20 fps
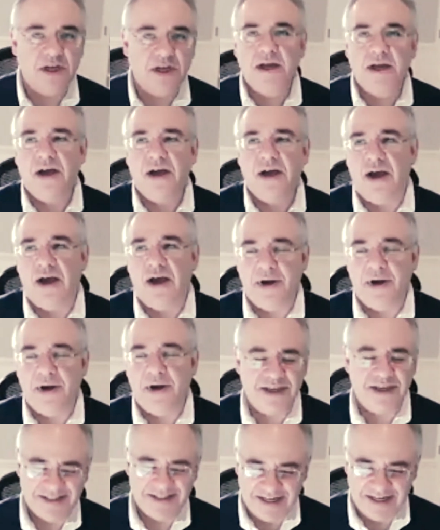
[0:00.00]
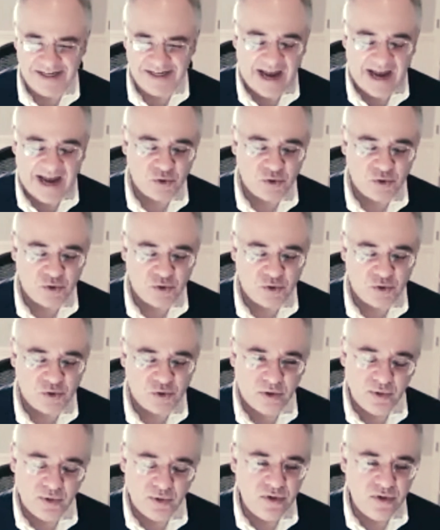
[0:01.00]
I think that's a natural move
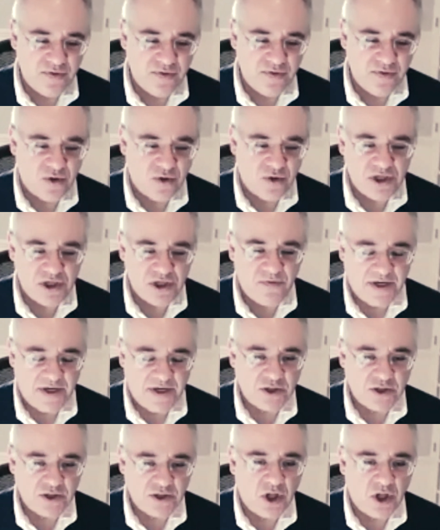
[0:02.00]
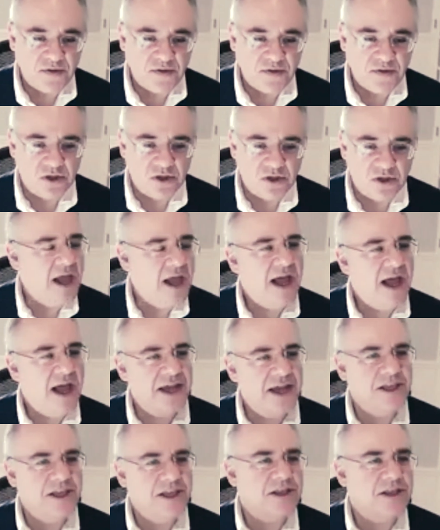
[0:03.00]
if you're a chief financial officer. I think
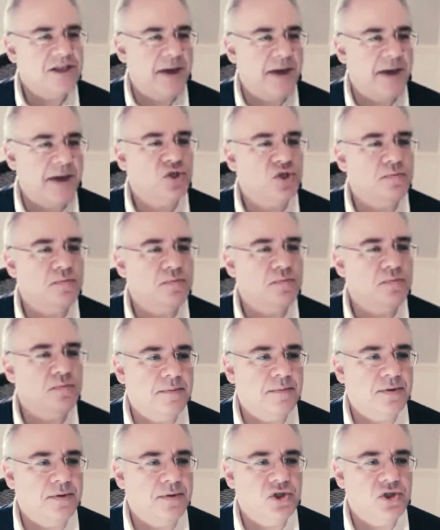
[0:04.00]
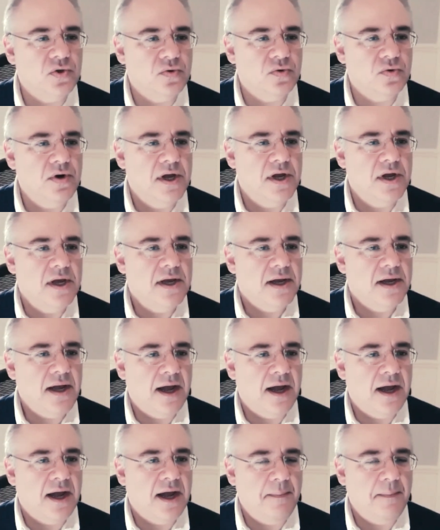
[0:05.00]
the bank should be able to
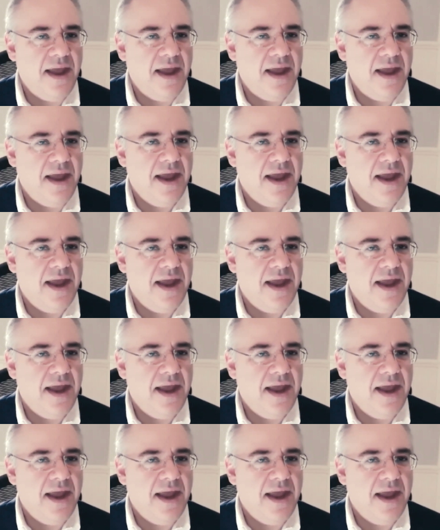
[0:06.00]
have